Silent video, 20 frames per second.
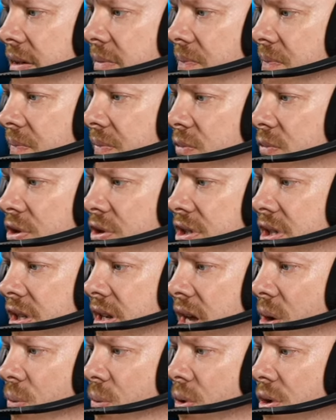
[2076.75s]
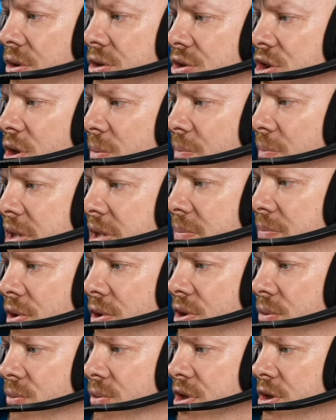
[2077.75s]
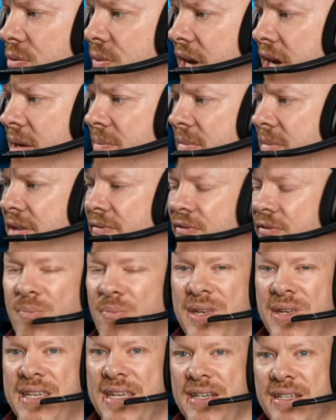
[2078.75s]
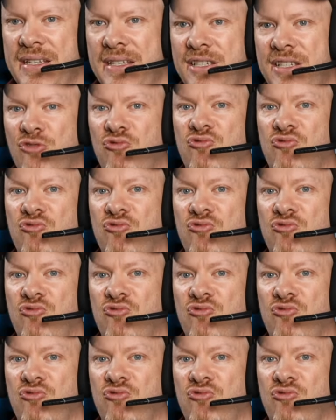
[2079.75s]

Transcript: um, wants to know what jumping spider would you recommend for beginners?